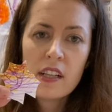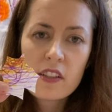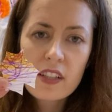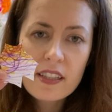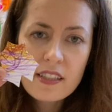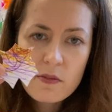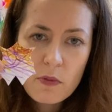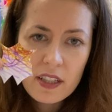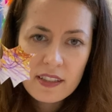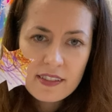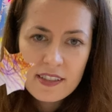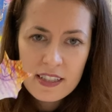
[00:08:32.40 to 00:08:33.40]
Look at this one.
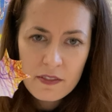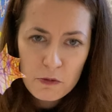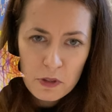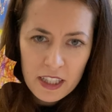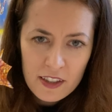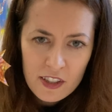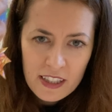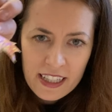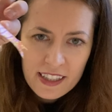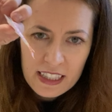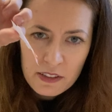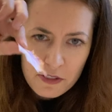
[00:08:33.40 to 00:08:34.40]
It doesn't even really look like a
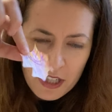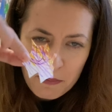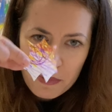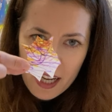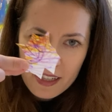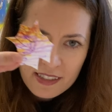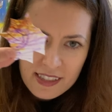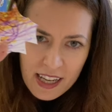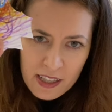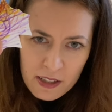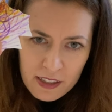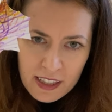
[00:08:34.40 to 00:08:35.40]
leaf shape. It's
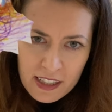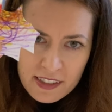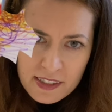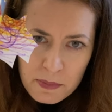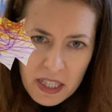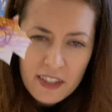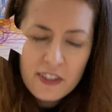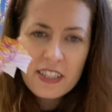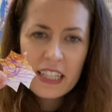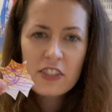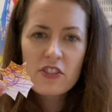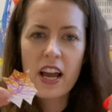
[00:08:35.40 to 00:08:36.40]
kind of, to me, it looks
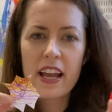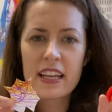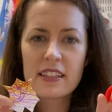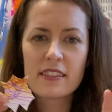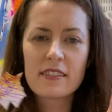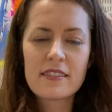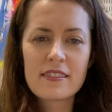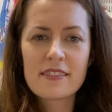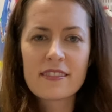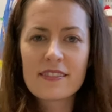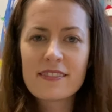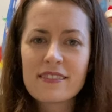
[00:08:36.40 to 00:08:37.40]
like a giant
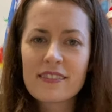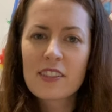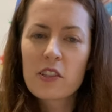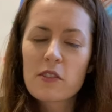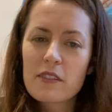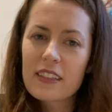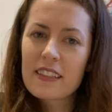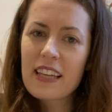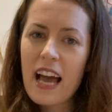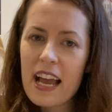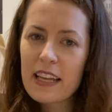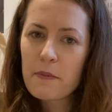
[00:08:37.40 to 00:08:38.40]

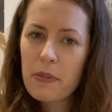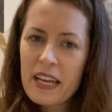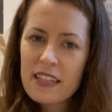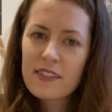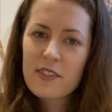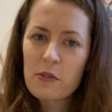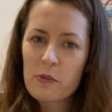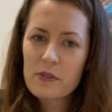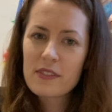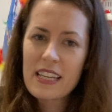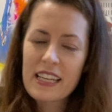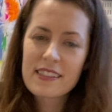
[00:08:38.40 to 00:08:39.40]
guy in a pantsuit
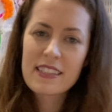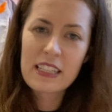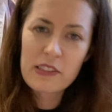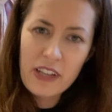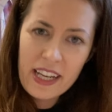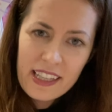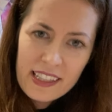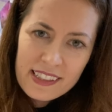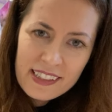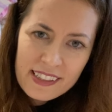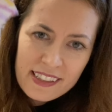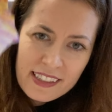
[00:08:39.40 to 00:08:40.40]
dancing, right?
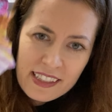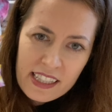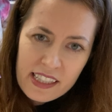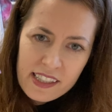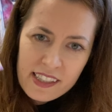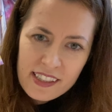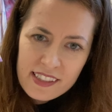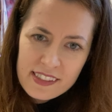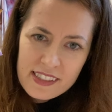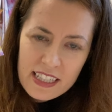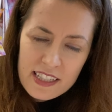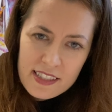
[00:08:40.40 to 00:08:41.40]

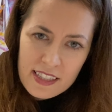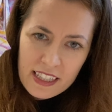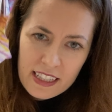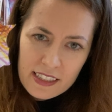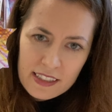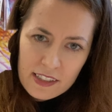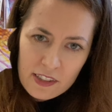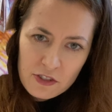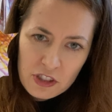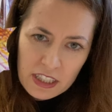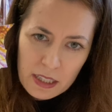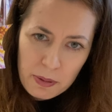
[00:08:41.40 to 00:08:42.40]
See his like little
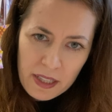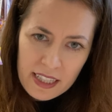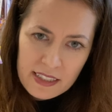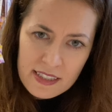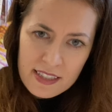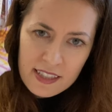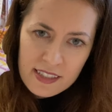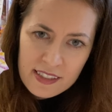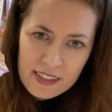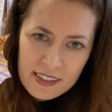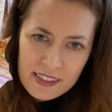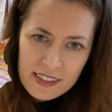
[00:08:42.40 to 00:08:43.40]
genie pants
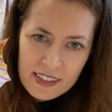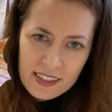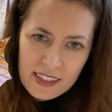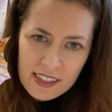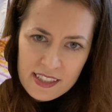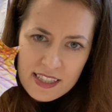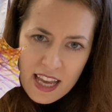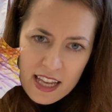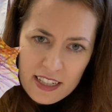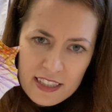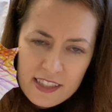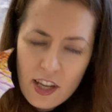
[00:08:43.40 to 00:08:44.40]
and his head
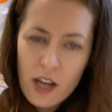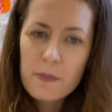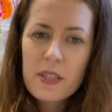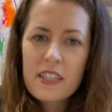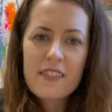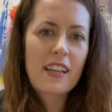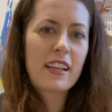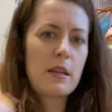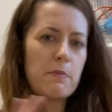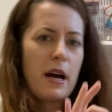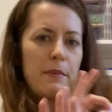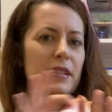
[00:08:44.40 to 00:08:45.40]
and his arms, and he's like hip
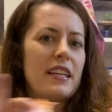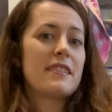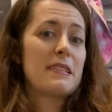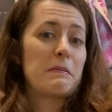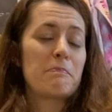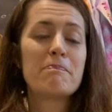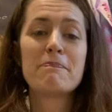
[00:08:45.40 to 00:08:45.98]
hop dancing.